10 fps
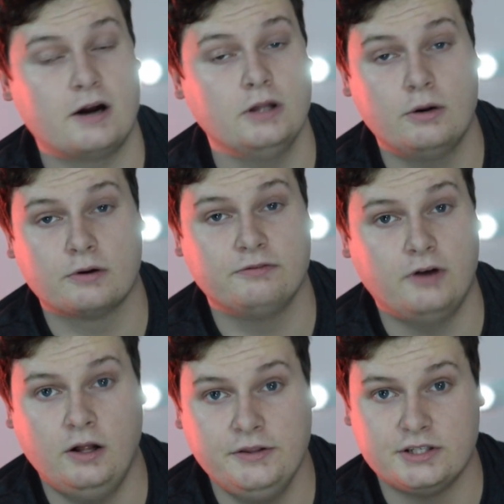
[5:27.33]
lower
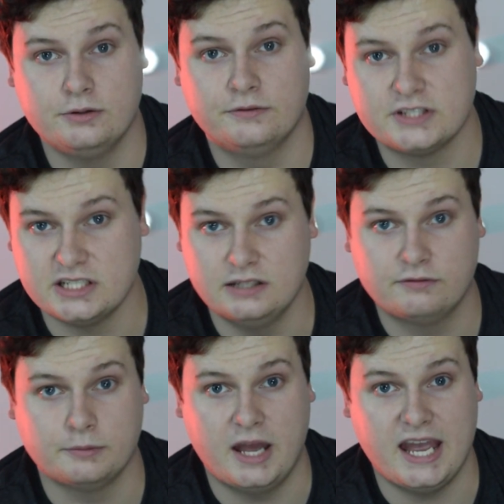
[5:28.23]
fall than you have seen
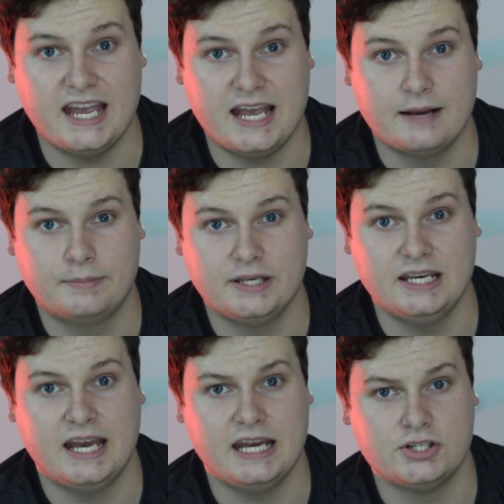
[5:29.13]
from
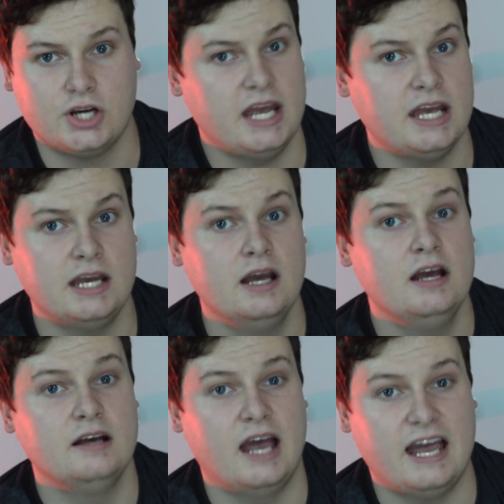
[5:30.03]
APHA,
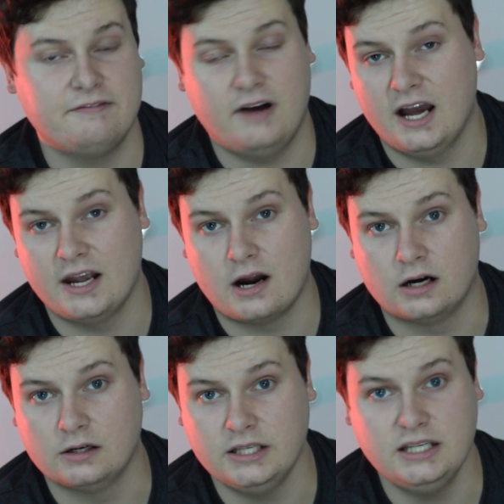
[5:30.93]

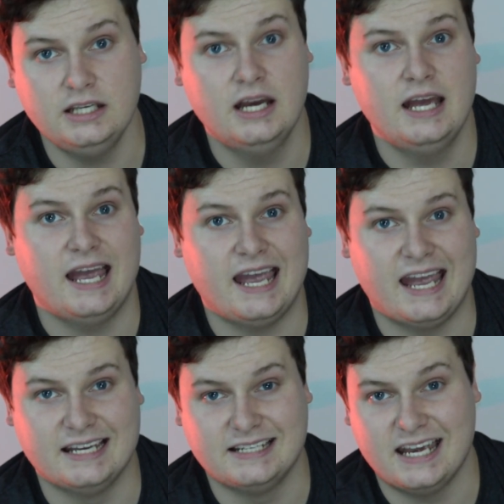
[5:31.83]
FIRE,
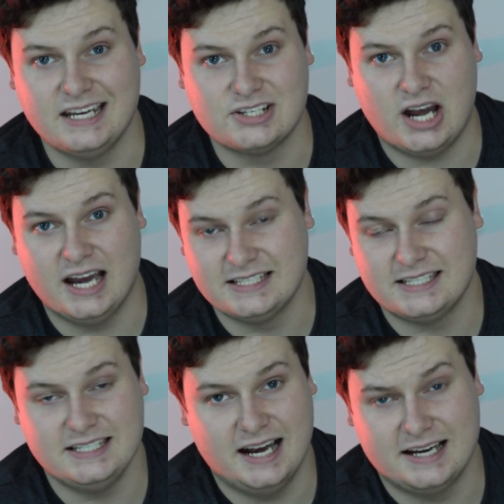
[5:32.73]
and
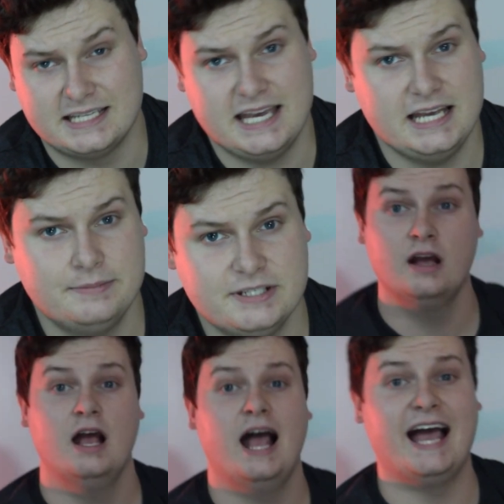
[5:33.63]
HITI cannabis,
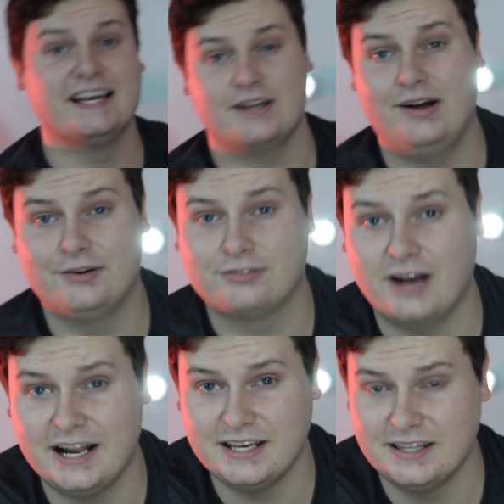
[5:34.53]
as on
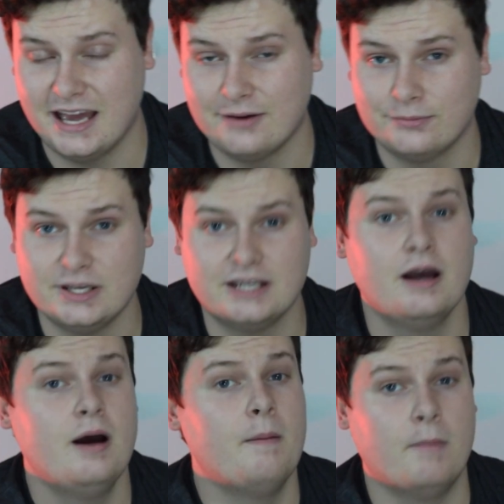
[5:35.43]
Friday that week,
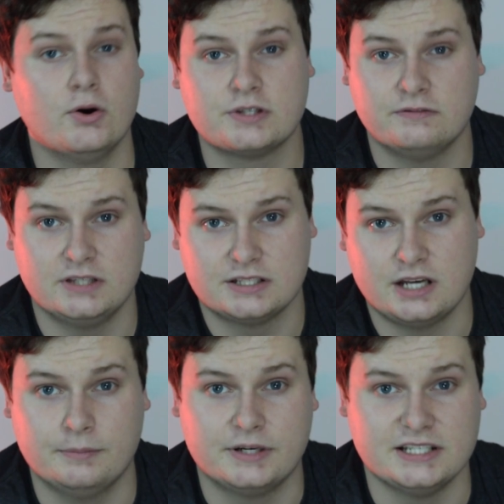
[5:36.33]
most of these
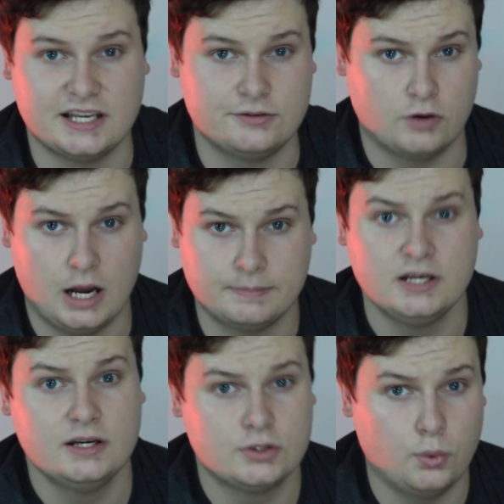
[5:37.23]
companies had dropped
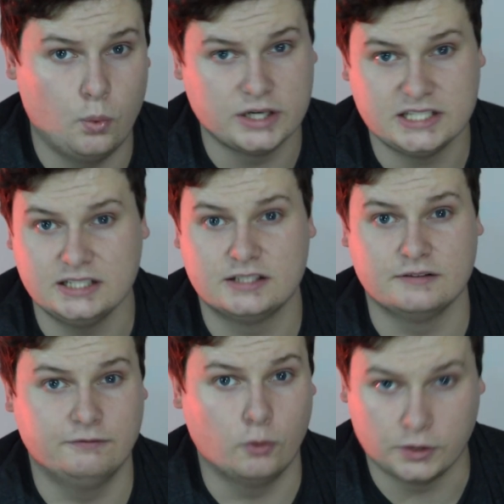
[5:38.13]
20 to
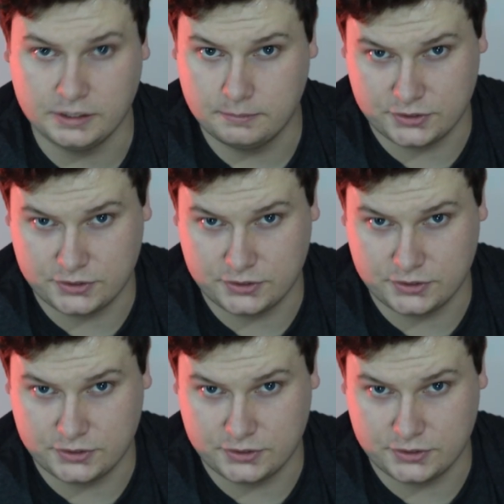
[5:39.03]
40%.